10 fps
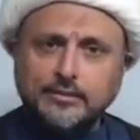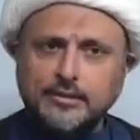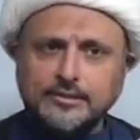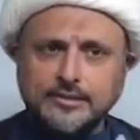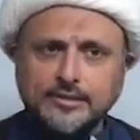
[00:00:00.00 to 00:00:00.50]

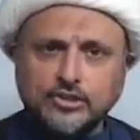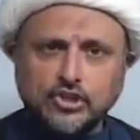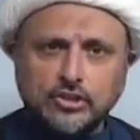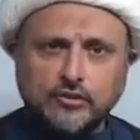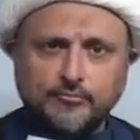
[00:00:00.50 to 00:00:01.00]
This is a
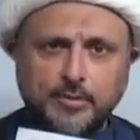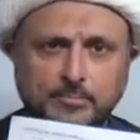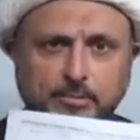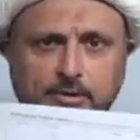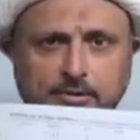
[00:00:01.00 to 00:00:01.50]
sheet of
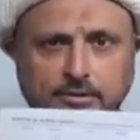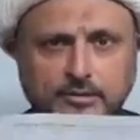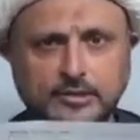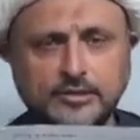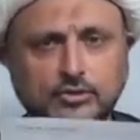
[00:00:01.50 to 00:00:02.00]
paper.
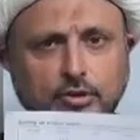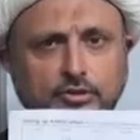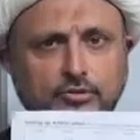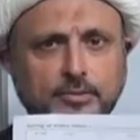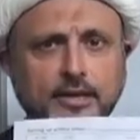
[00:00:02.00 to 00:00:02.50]
This is
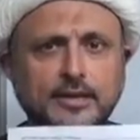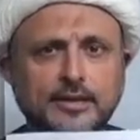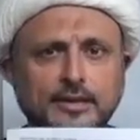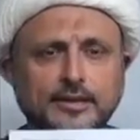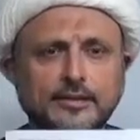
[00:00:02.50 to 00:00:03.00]
going to be,
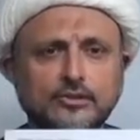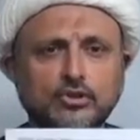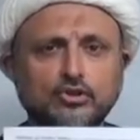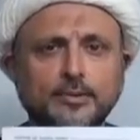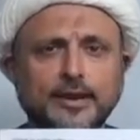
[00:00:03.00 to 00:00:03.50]
there's
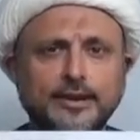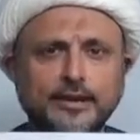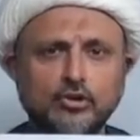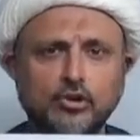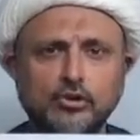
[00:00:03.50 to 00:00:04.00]
going to be a
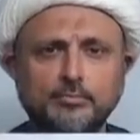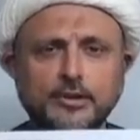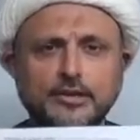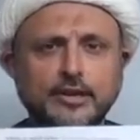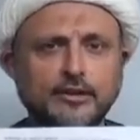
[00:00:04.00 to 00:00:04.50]
link or a
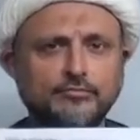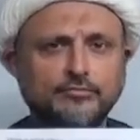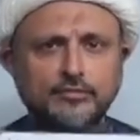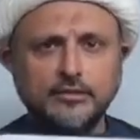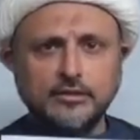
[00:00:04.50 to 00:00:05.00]

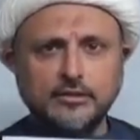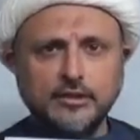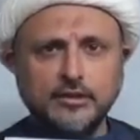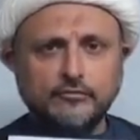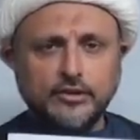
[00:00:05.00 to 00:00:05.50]
PDF under
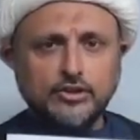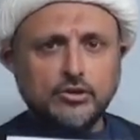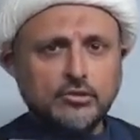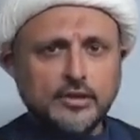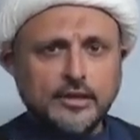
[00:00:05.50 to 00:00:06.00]
the
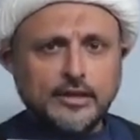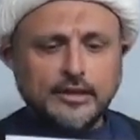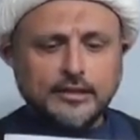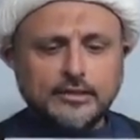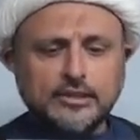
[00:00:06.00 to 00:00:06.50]
video.
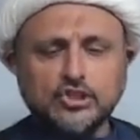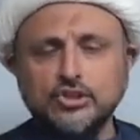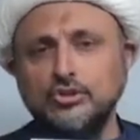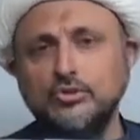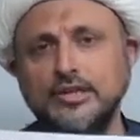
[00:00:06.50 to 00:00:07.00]

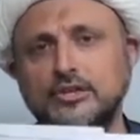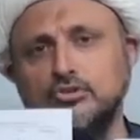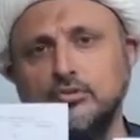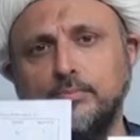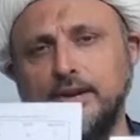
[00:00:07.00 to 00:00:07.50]
This you
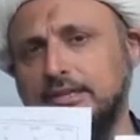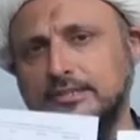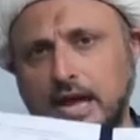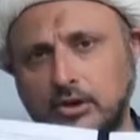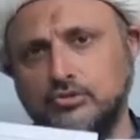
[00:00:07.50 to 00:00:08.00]
need to
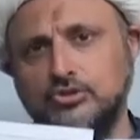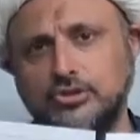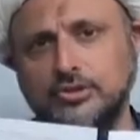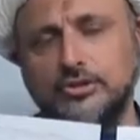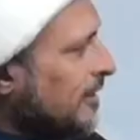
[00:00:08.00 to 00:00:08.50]
print
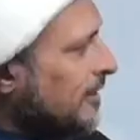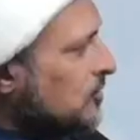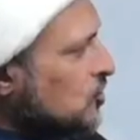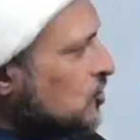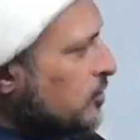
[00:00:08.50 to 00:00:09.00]
out.
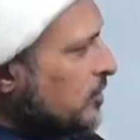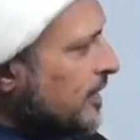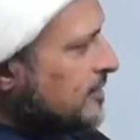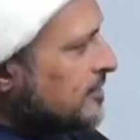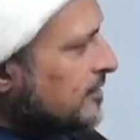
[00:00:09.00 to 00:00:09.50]
Just look
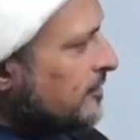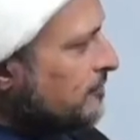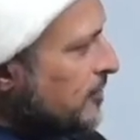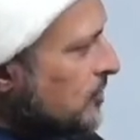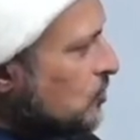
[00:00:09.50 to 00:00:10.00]
at the
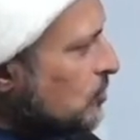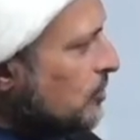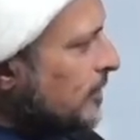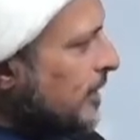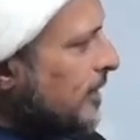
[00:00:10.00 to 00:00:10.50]
first row.